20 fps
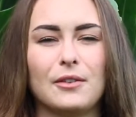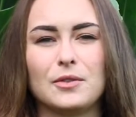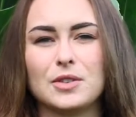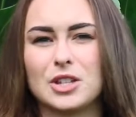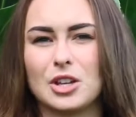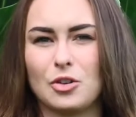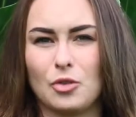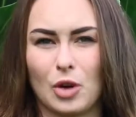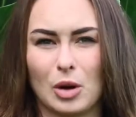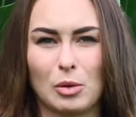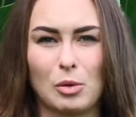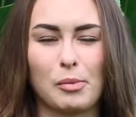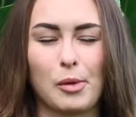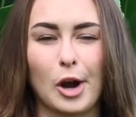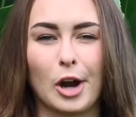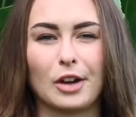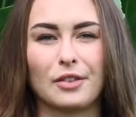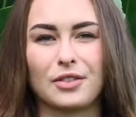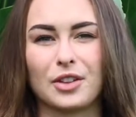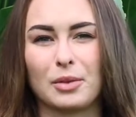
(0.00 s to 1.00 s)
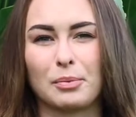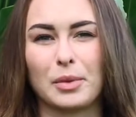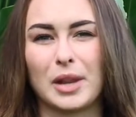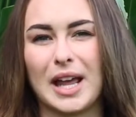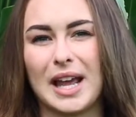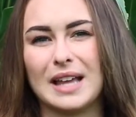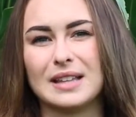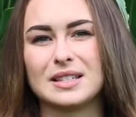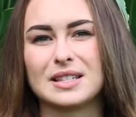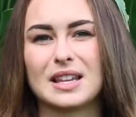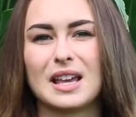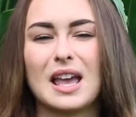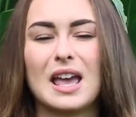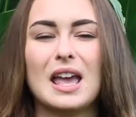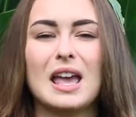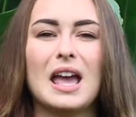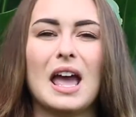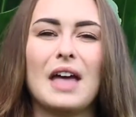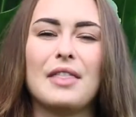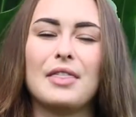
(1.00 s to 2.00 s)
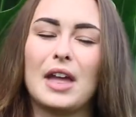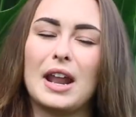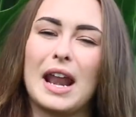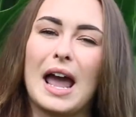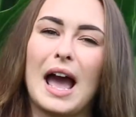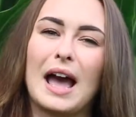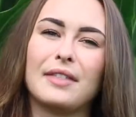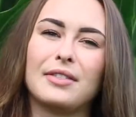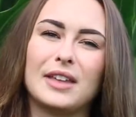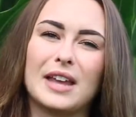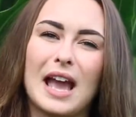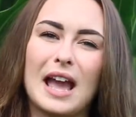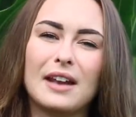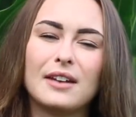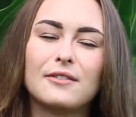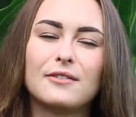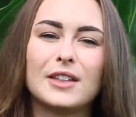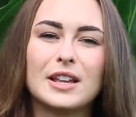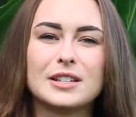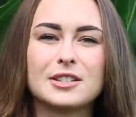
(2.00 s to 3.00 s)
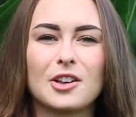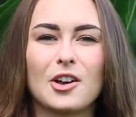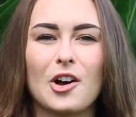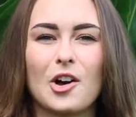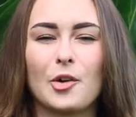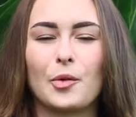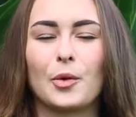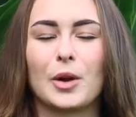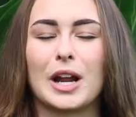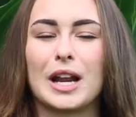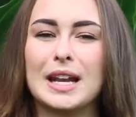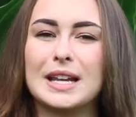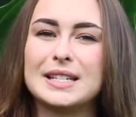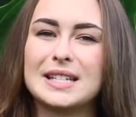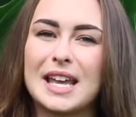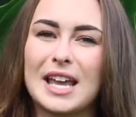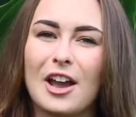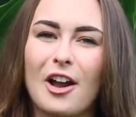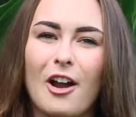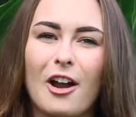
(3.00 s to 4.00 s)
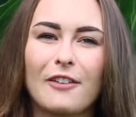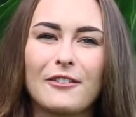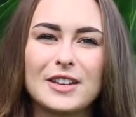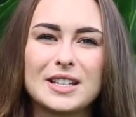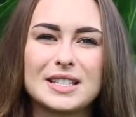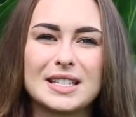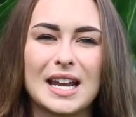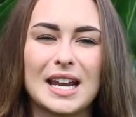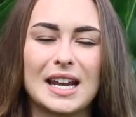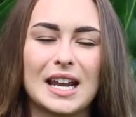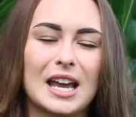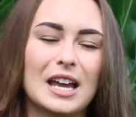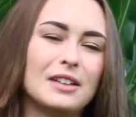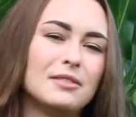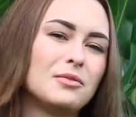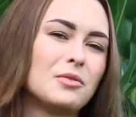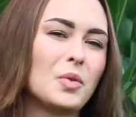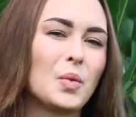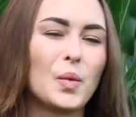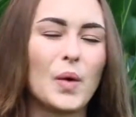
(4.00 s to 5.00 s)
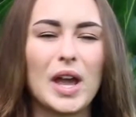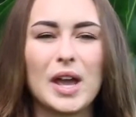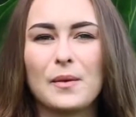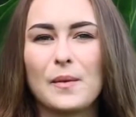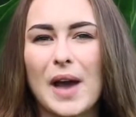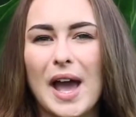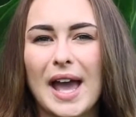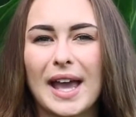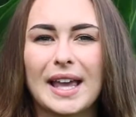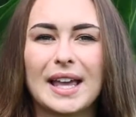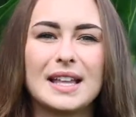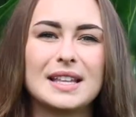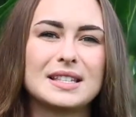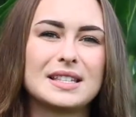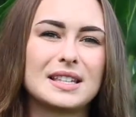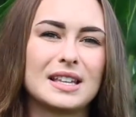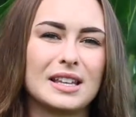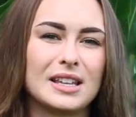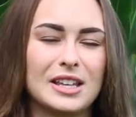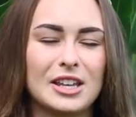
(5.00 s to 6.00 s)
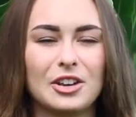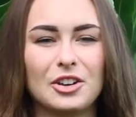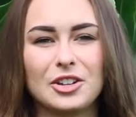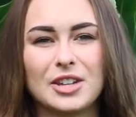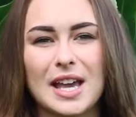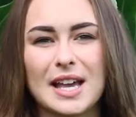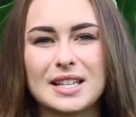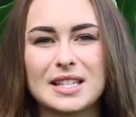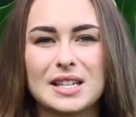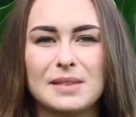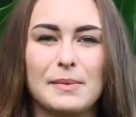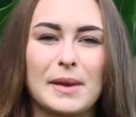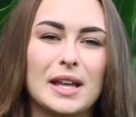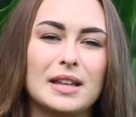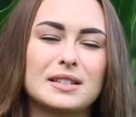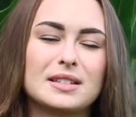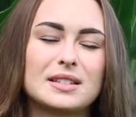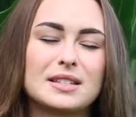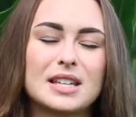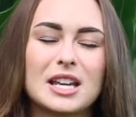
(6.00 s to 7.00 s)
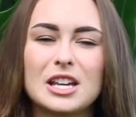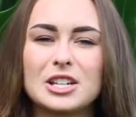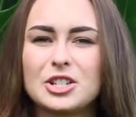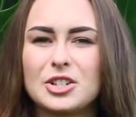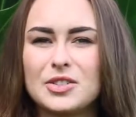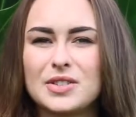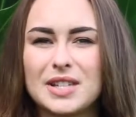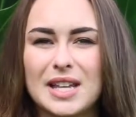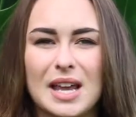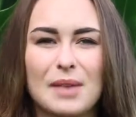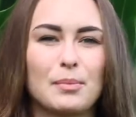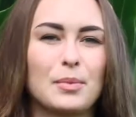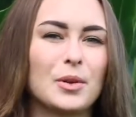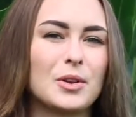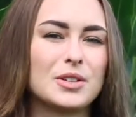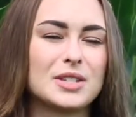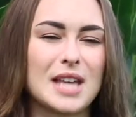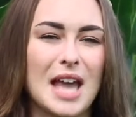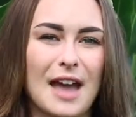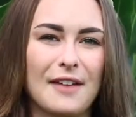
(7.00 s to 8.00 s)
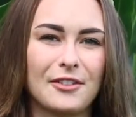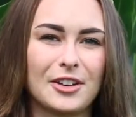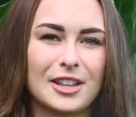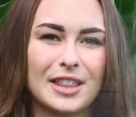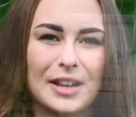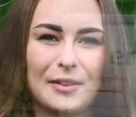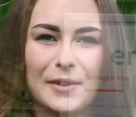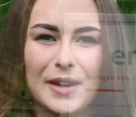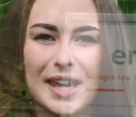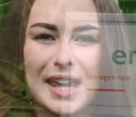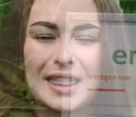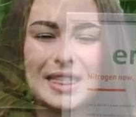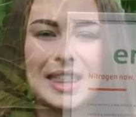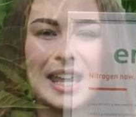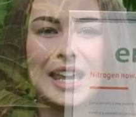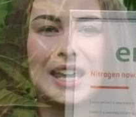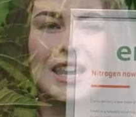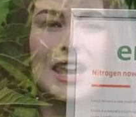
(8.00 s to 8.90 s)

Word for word: it was a normal part of their plans and then at the end of this all, we're gonna take harvest data weigh wagons, yield estimates, tissue samples, everything we can think